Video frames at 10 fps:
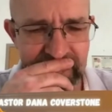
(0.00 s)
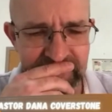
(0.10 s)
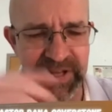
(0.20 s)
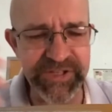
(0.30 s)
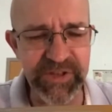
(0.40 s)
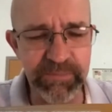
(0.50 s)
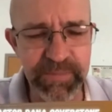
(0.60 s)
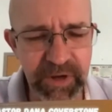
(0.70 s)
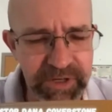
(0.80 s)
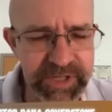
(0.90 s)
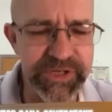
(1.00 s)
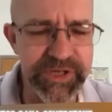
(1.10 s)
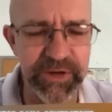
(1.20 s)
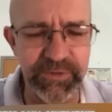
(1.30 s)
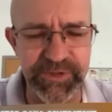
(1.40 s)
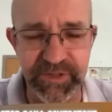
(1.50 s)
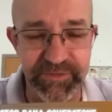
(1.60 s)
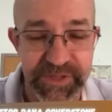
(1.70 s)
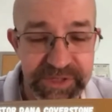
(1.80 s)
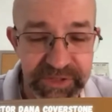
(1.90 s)
And then I saw American generals in a
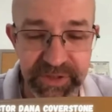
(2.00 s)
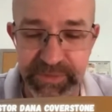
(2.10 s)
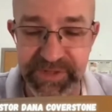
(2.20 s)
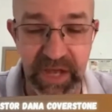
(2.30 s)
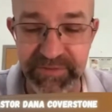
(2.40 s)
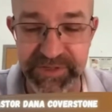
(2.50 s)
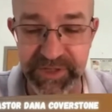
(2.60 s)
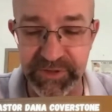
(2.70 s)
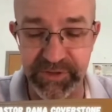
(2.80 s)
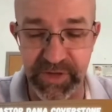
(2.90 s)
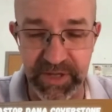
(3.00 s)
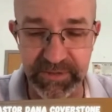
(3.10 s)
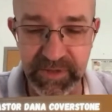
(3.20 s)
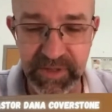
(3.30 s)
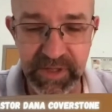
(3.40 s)
facility that was obviously underground.